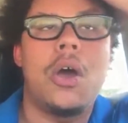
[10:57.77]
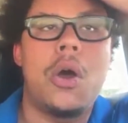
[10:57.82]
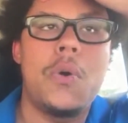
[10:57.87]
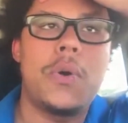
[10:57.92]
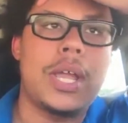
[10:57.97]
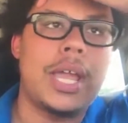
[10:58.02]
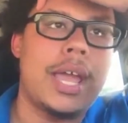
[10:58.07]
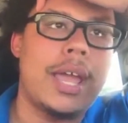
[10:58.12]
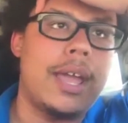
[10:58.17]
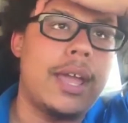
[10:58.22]

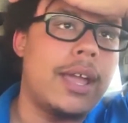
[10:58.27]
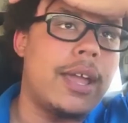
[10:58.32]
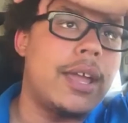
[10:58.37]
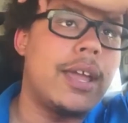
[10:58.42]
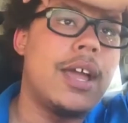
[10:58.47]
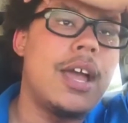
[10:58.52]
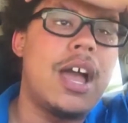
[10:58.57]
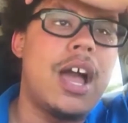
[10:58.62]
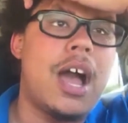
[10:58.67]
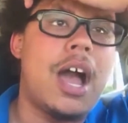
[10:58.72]
Okay,
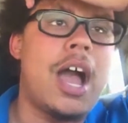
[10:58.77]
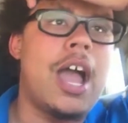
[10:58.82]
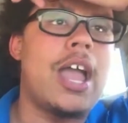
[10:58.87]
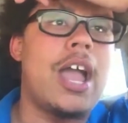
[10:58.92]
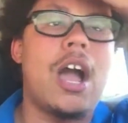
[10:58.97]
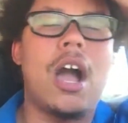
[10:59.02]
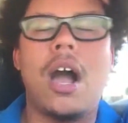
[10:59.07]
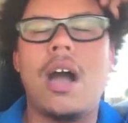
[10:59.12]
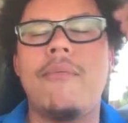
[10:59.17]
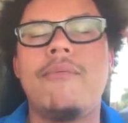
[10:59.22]

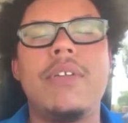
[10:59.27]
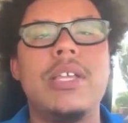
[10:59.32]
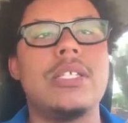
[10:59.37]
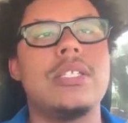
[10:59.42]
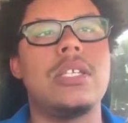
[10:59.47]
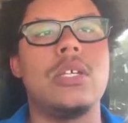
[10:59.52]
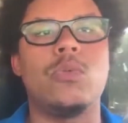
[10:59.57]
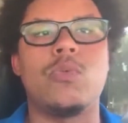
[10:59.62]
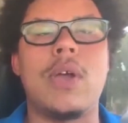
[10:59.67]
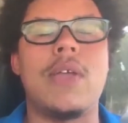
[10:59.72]
I
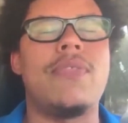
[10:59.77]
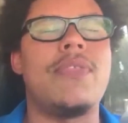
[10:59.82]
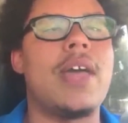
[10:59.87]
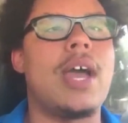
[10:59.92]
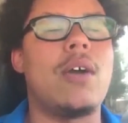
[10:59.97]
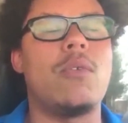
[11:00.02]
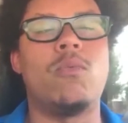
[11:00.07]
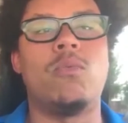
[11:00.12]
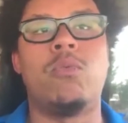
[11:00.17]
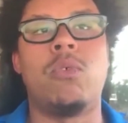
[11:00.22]
obviously read
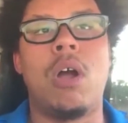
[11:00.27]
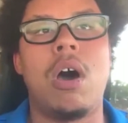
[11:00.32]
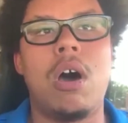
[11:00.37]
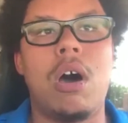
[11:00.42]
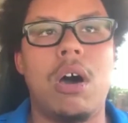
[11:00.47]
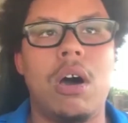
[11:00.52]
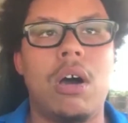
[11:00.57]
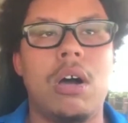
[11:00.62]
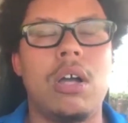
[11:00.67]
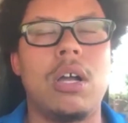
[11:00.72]
that
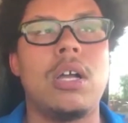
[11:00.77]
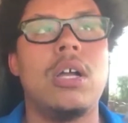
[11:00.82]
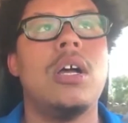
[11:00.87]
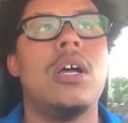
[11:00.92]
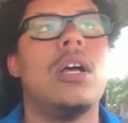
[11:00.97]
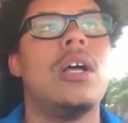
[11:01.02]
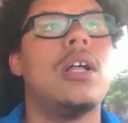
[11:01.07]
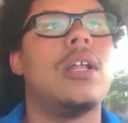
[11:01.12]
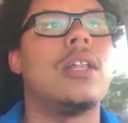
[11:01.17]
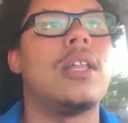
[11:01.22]
wrong.
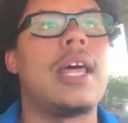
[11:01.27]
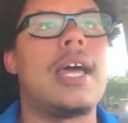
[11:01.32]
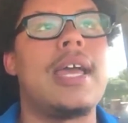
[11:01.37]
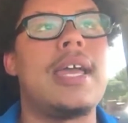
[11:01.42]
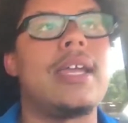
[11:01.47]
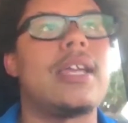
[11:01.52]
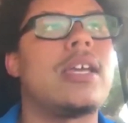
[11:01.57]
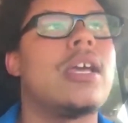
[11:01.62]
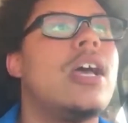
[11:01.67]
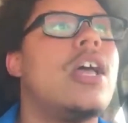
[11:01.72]

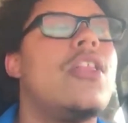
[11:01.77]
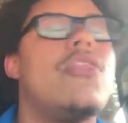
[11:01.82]
Like,